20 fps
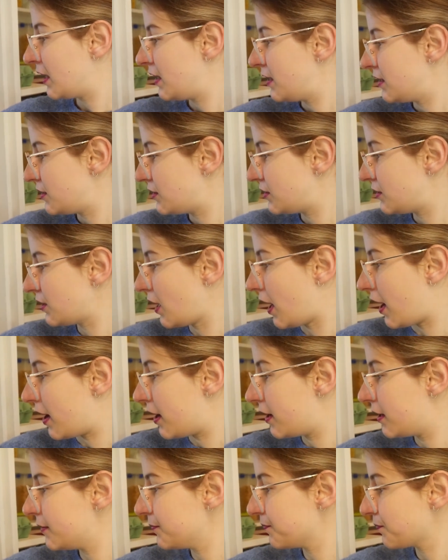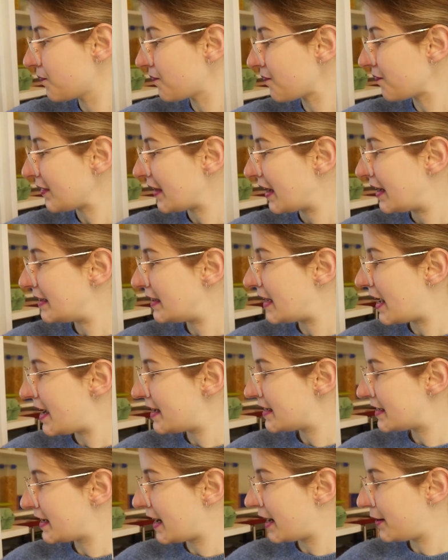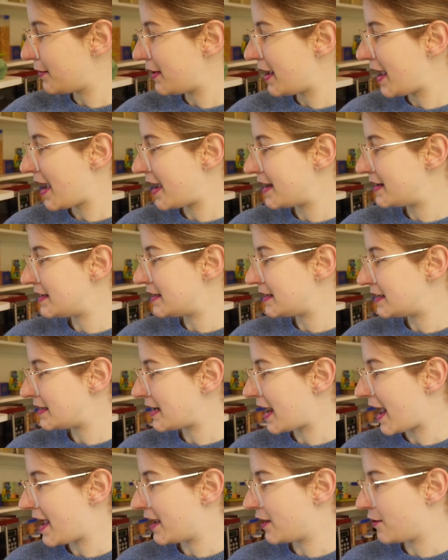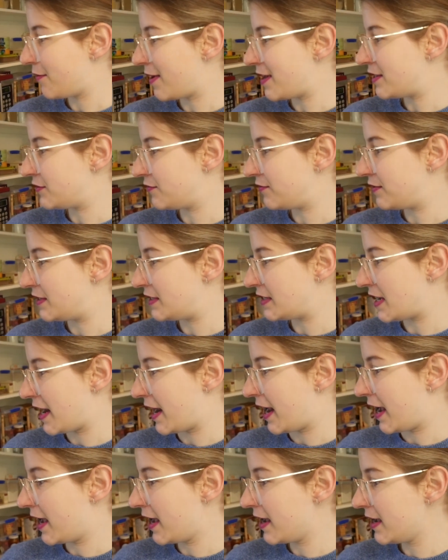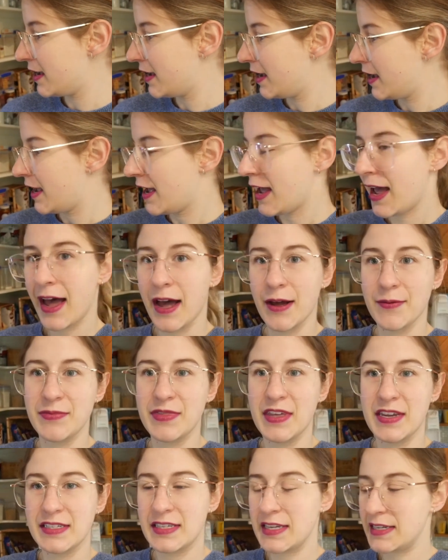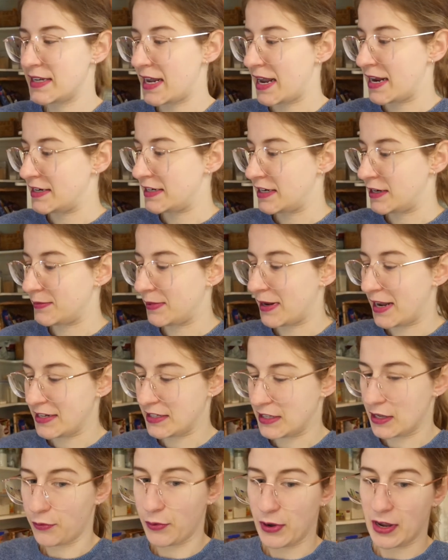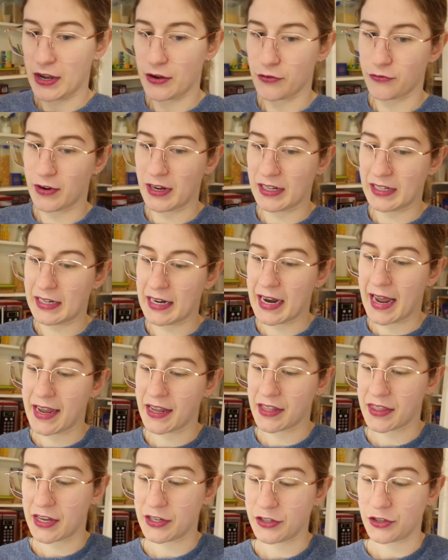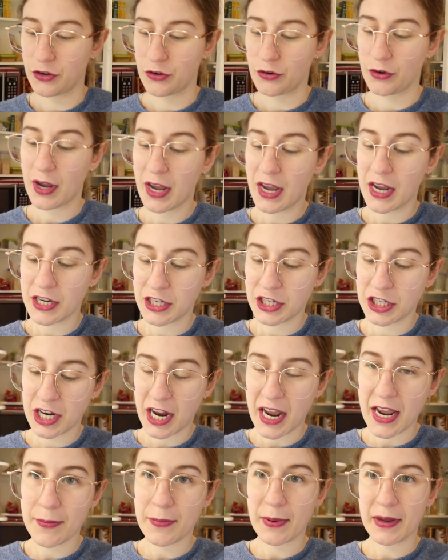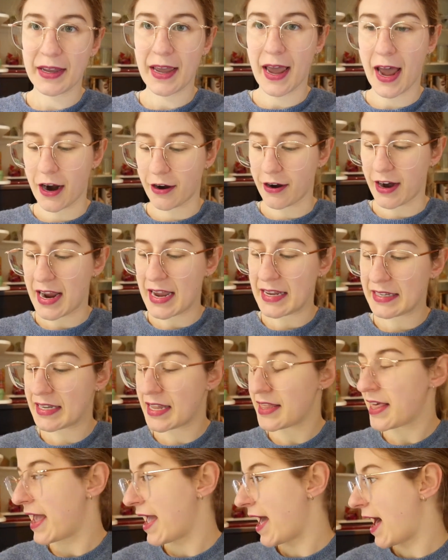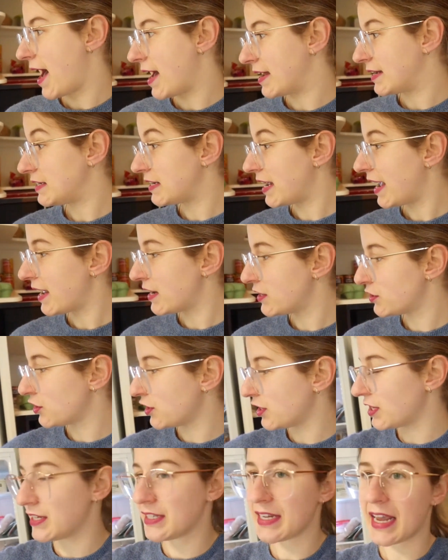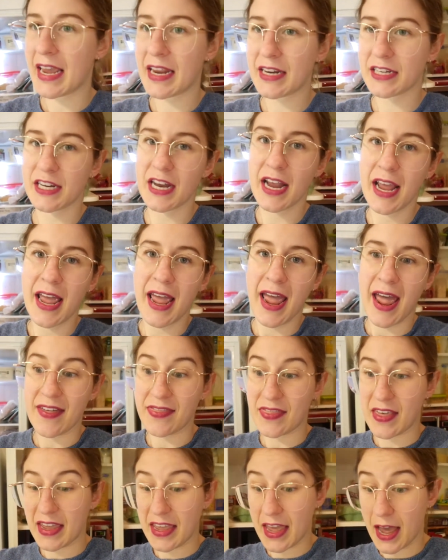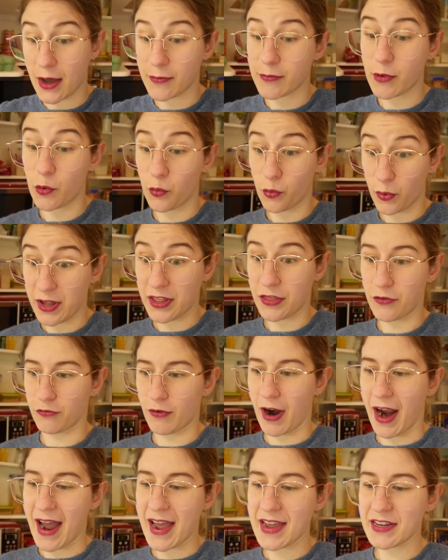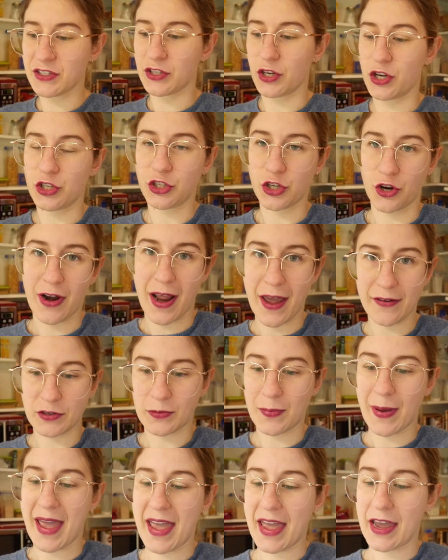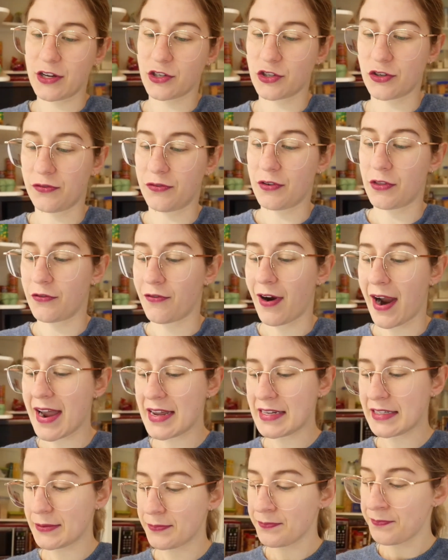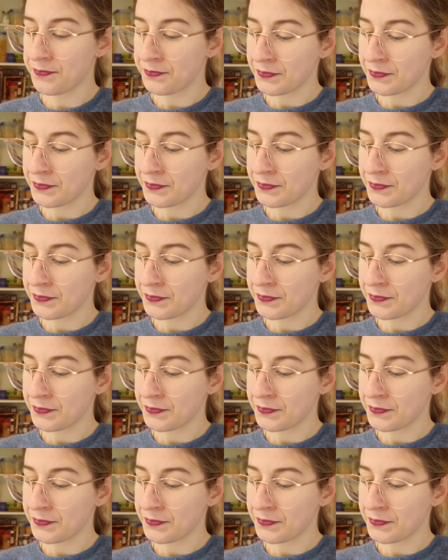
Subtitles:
So last night we had takeaways for dinner. There's this Indian place that we really like. They do cheap curries. They are $10 each and they come with rice, so you don't have to pay extra for the rice.